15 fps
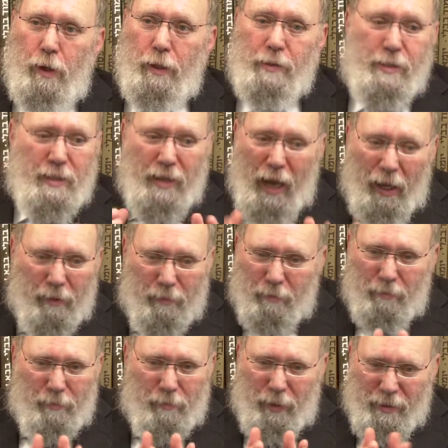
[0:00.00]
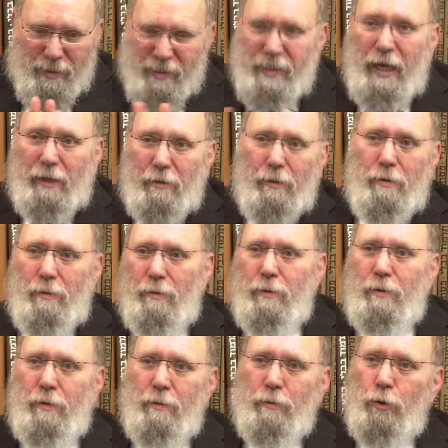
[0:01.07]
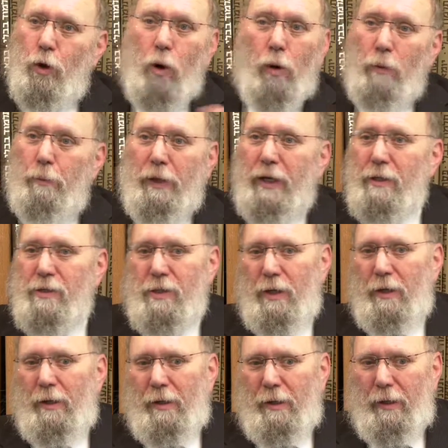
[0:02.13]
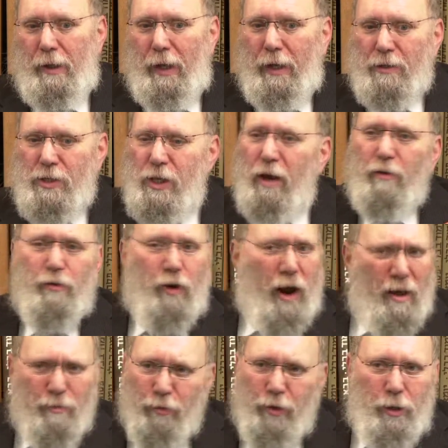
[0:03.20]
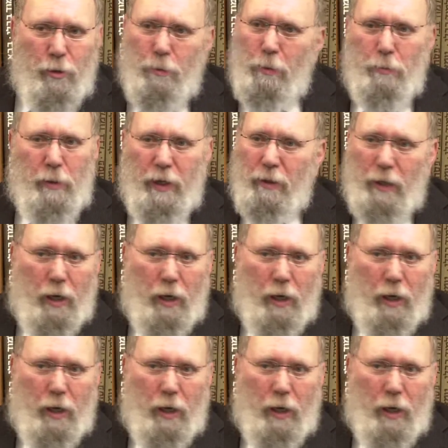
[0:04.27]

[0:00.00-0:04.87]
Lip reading: It's not a set goal, because it's there for every human being.